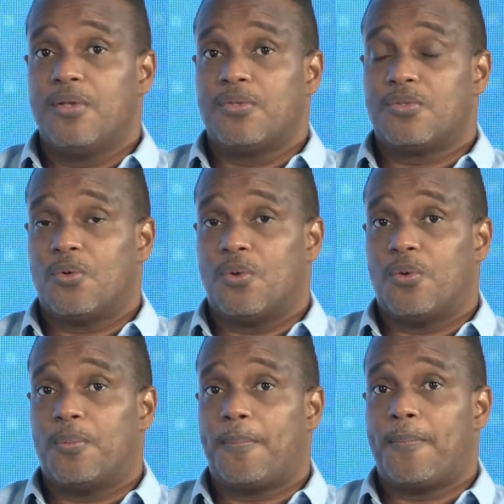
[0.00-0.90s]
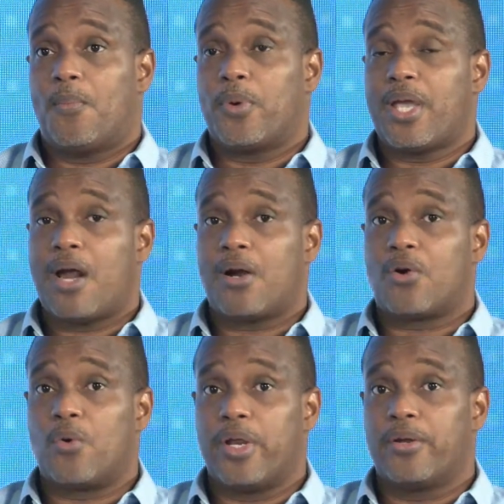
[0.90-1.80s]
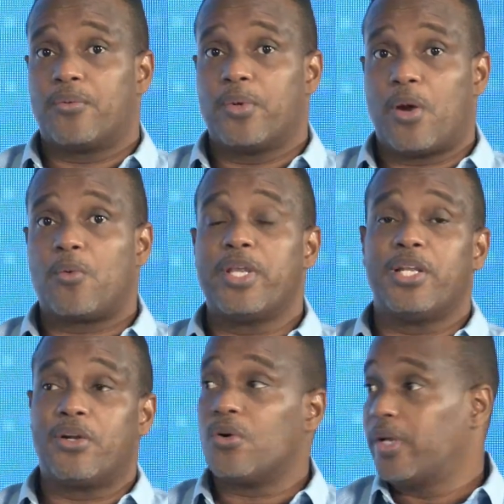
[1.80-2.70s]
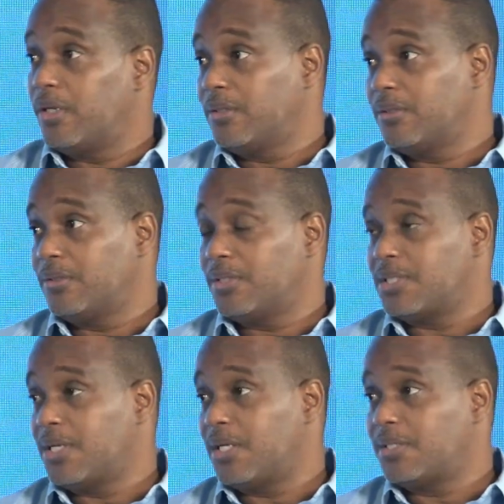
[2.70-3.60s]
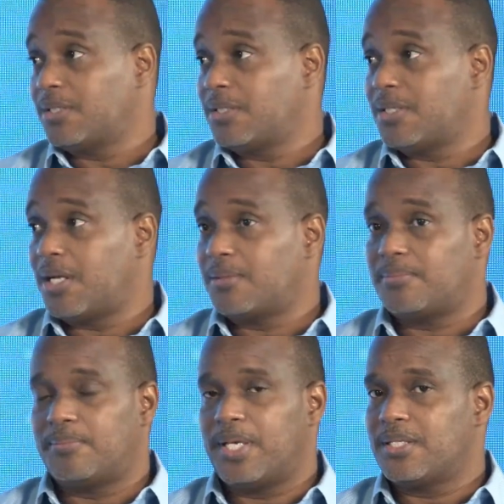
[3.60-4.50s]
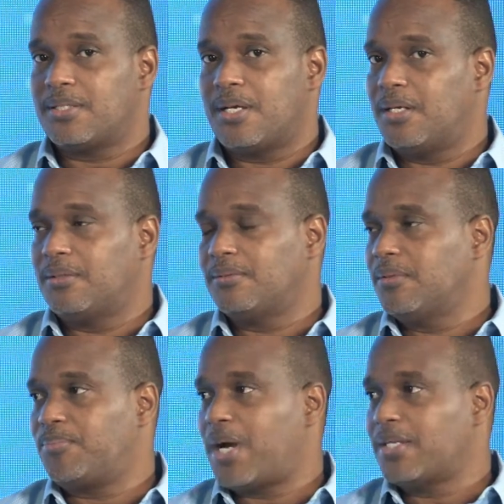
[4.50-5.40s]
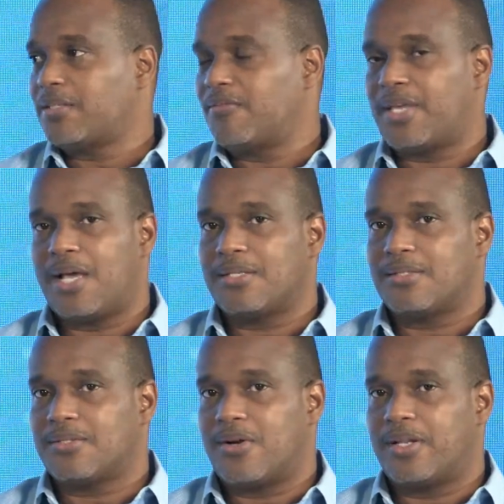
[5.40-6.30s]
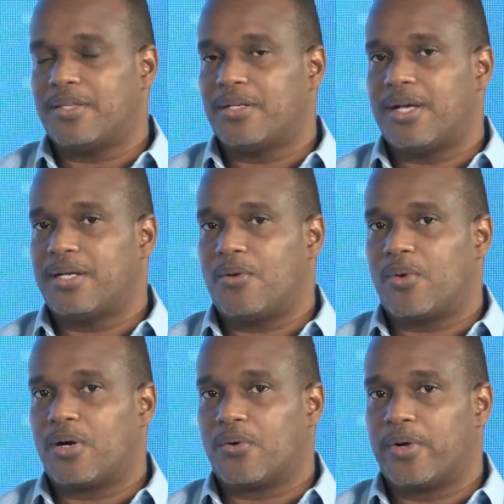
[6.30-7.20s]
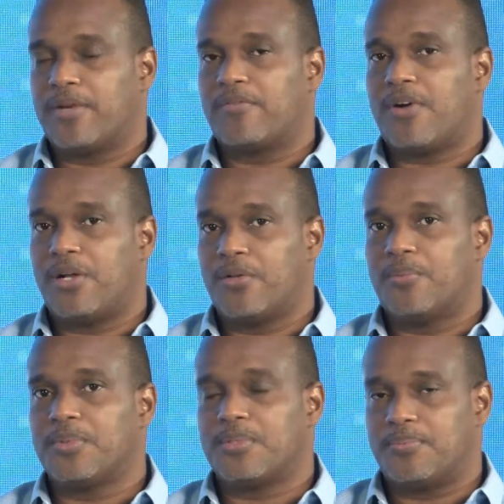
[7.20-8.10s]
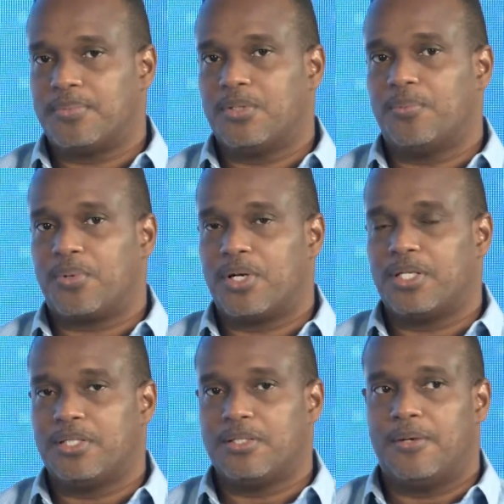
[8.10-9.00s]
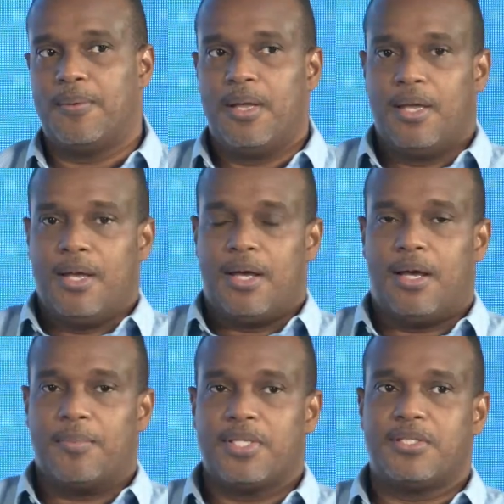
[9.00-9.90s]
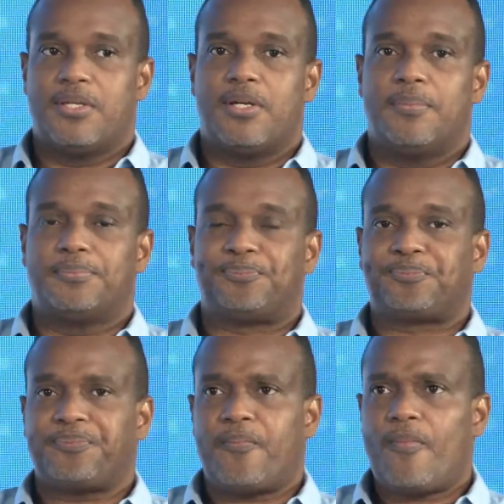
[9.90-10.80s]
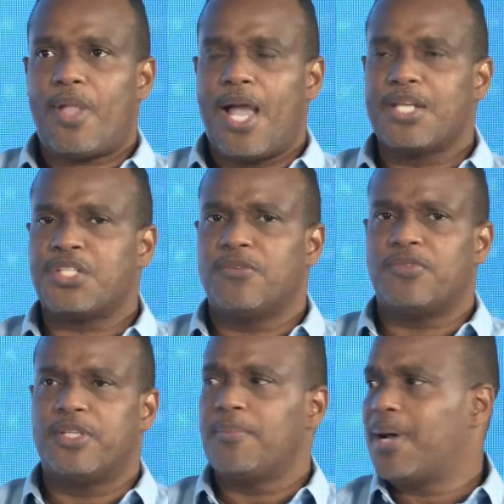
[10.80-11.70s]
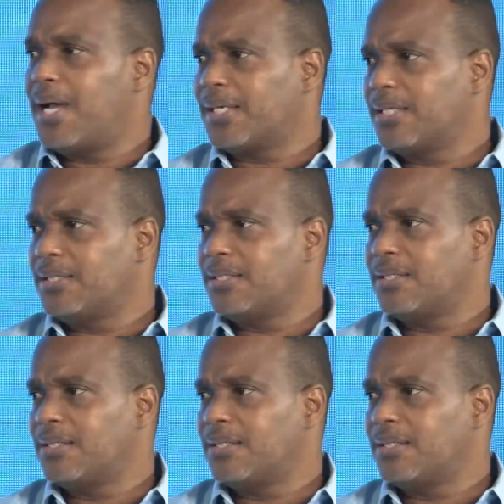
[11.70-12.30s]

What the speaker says: So we are growing. We are really growing. It's not based on the price of gas or anything like that. We're growing volumes, you know, per liter. Is there a shift in the market?